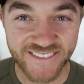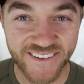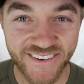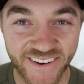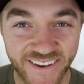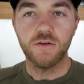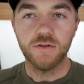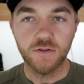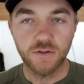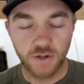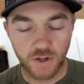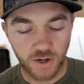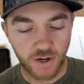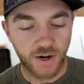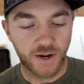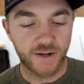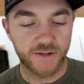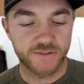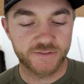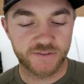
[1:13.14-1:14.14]
do it.
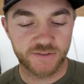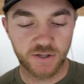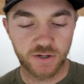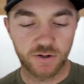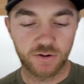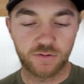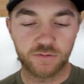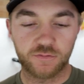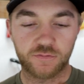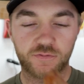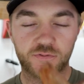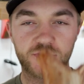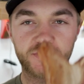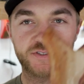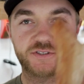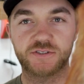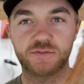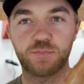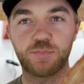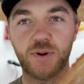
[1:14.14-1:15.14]
Alright, so for
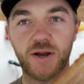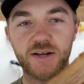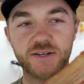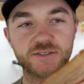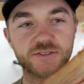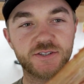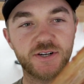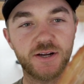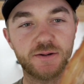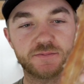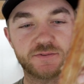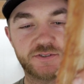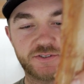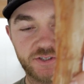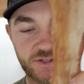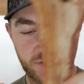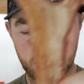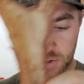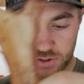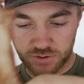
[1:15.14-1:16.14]
this backstrap
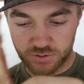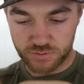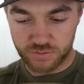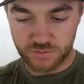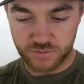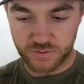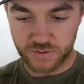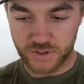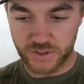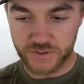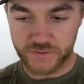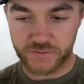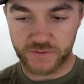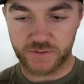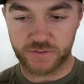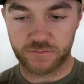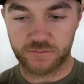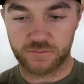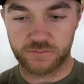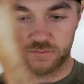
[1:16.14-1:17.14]
sinew,
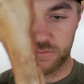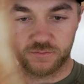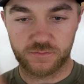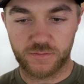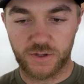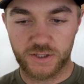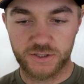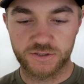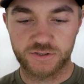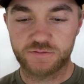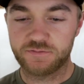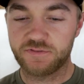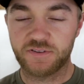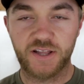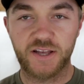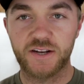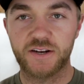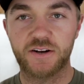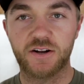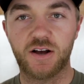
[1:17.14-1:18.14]
I just
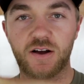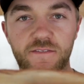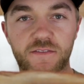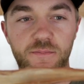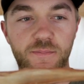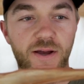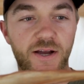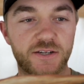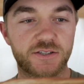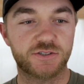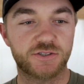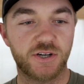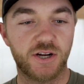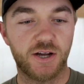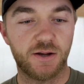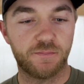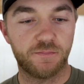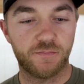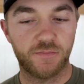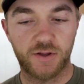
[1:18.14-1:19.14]
flayed it off the
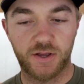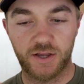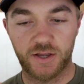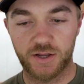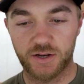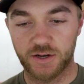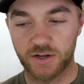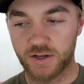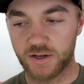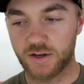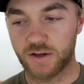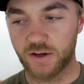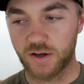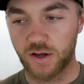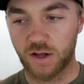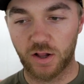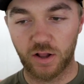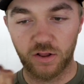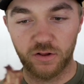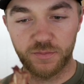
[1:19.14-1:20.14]
backstrap, and
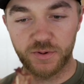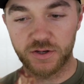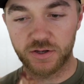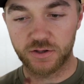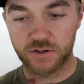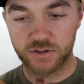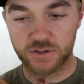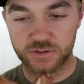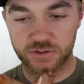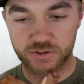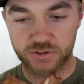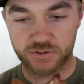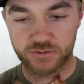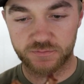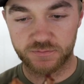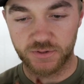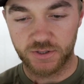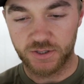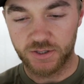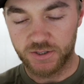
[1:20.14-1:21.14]
all I've been doing is just
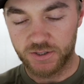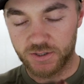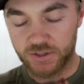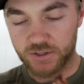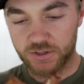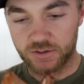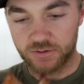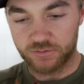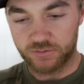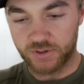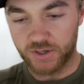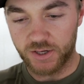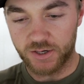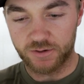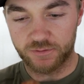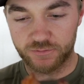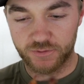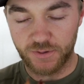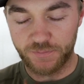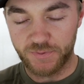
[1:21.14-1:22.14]
kind
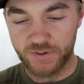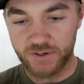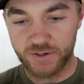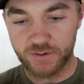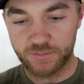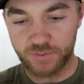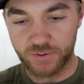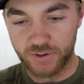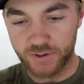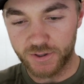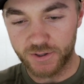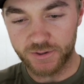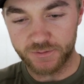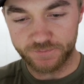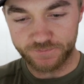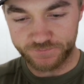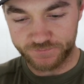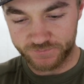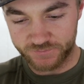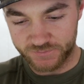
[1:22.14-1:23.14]
of ripping it apart.
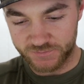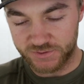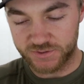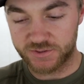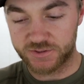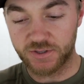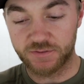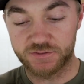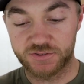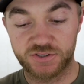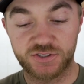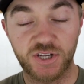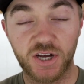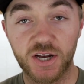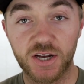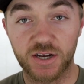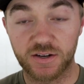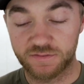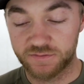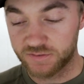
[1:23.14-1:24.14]
This stuff is
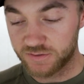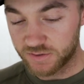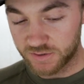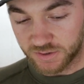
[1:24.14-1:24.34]
tough.